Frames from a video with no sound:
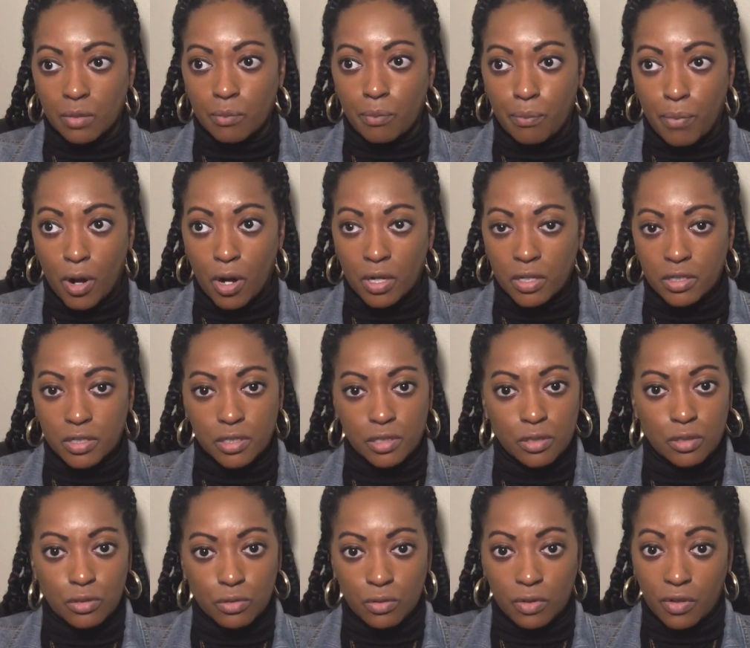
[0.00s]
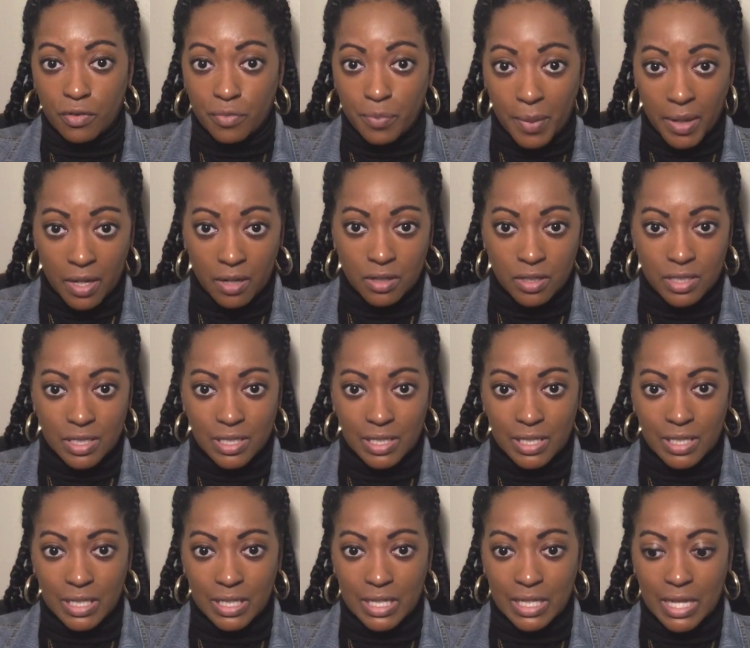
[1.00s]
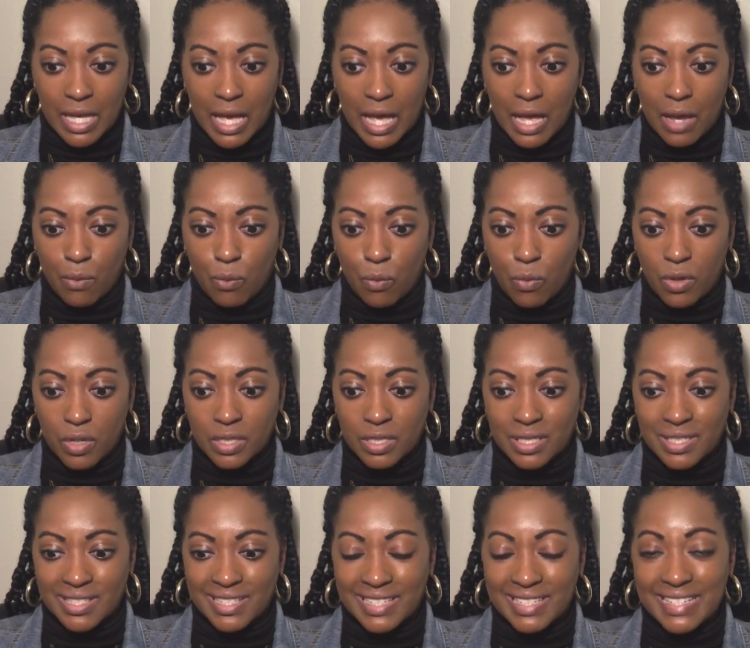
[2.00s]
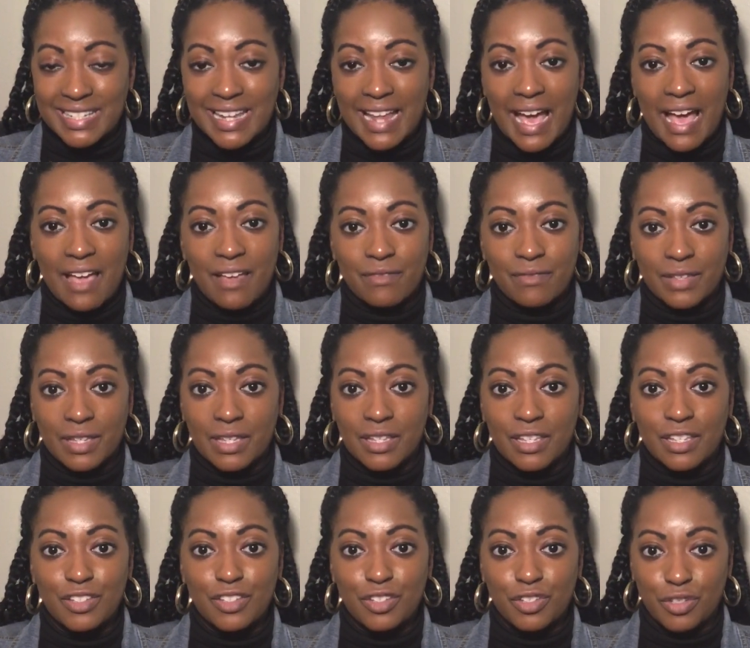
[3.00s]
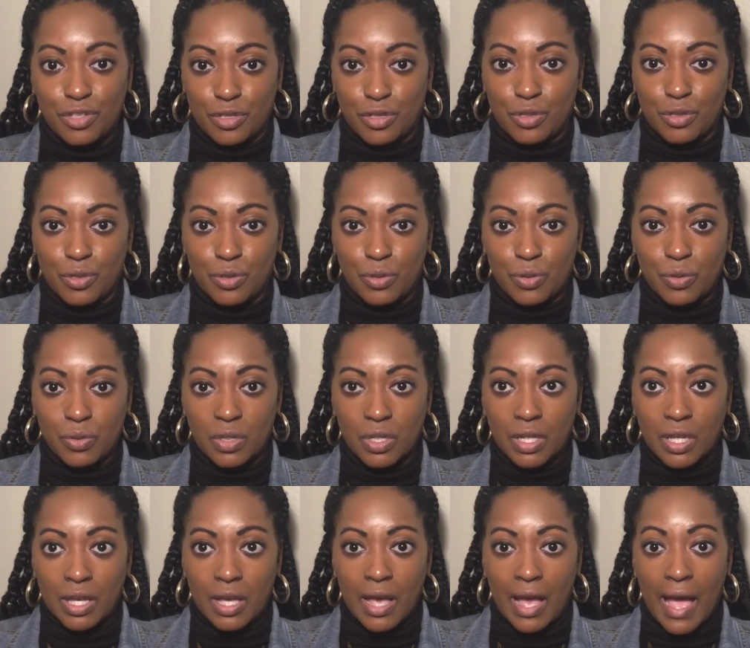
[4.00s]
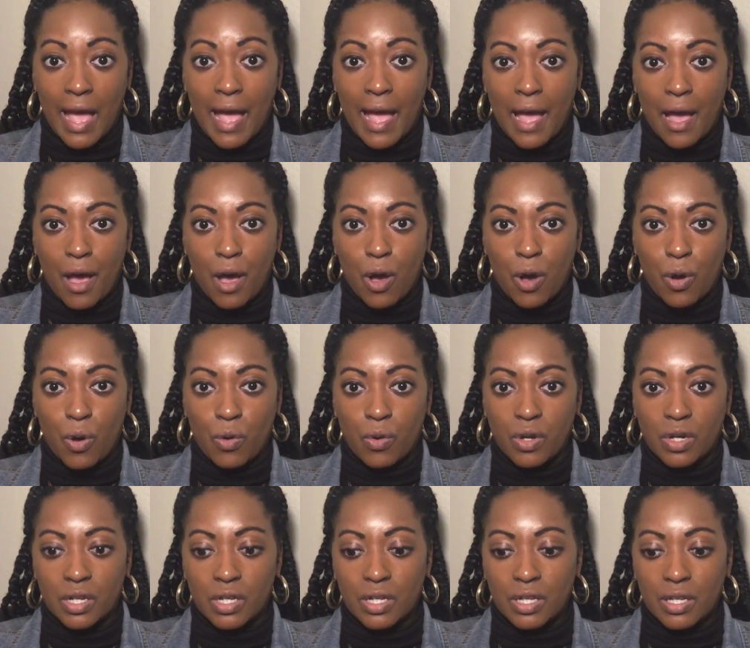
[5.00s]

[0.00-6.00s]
part two of parenting, I want to dive into how